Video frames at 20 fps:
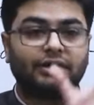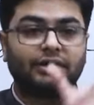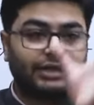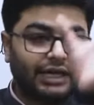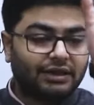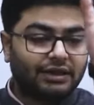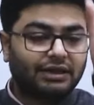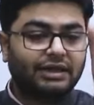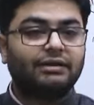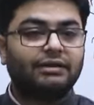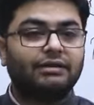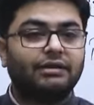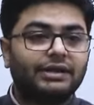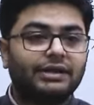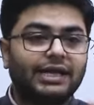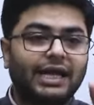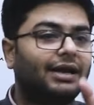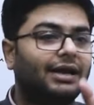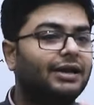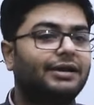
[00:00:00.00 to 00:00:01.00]
They
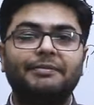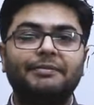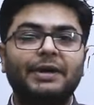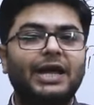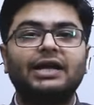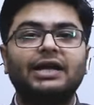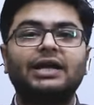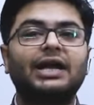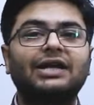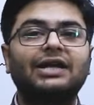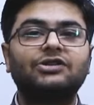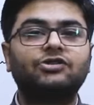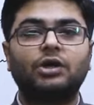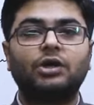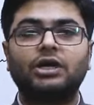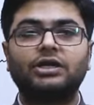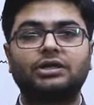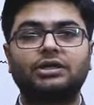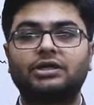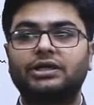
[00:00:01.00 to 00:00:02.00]
remain in
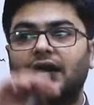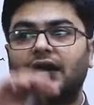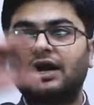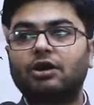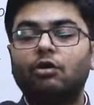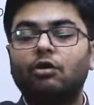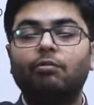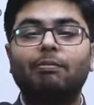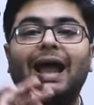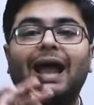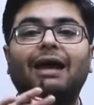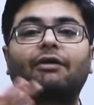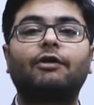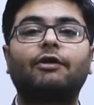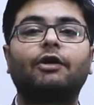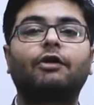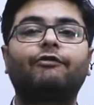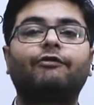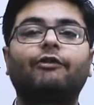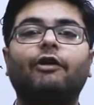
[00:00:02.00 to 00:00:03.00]
isolation. There are no
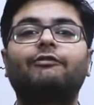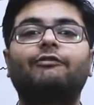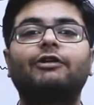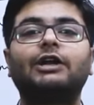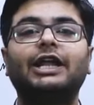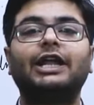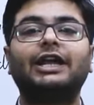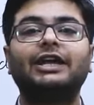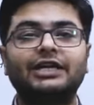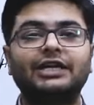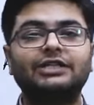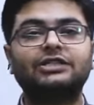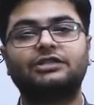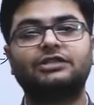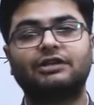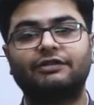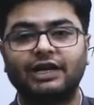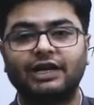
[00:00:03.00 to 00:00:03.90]
backward or forward linkages